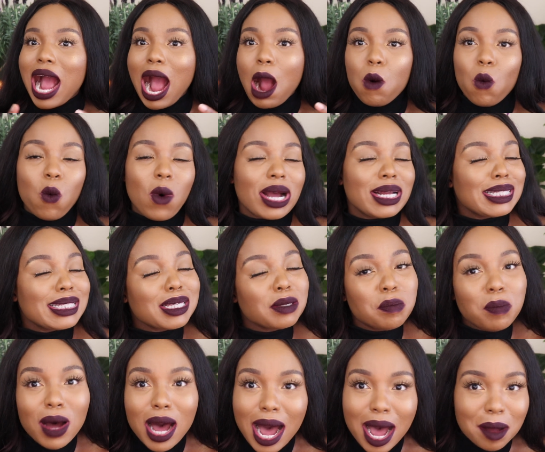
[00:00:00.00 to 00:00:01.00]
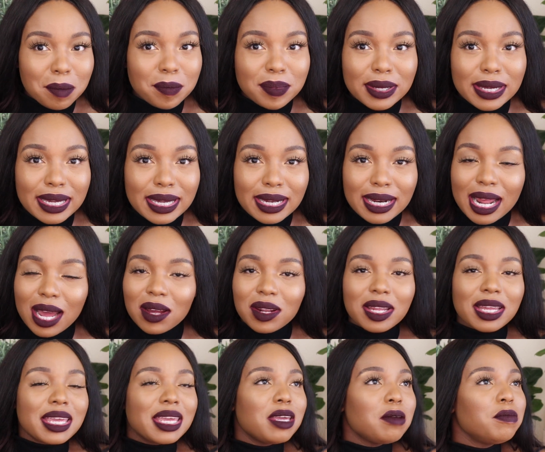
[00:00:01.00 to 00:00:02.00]
what's poppin', how
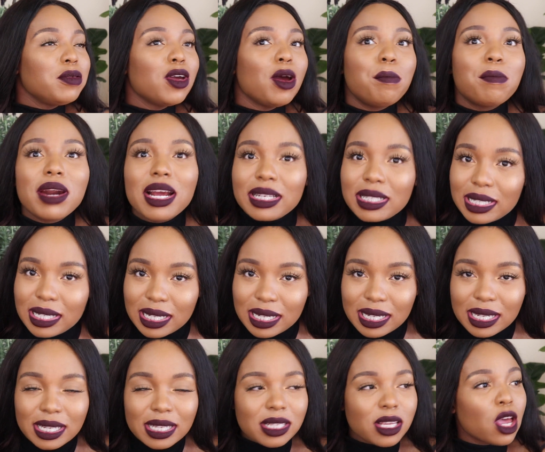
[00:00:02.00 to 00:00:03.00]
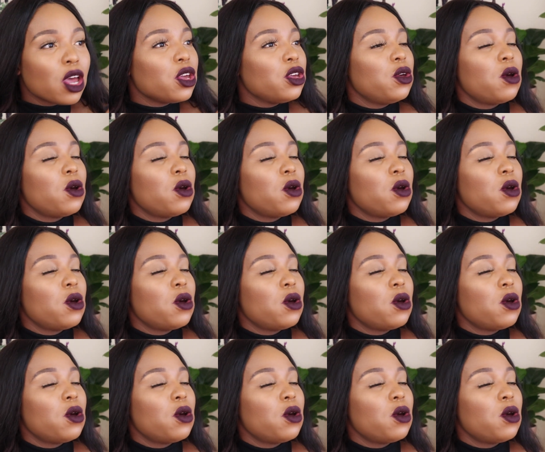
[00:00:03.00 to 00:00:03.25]
to keep your brushes,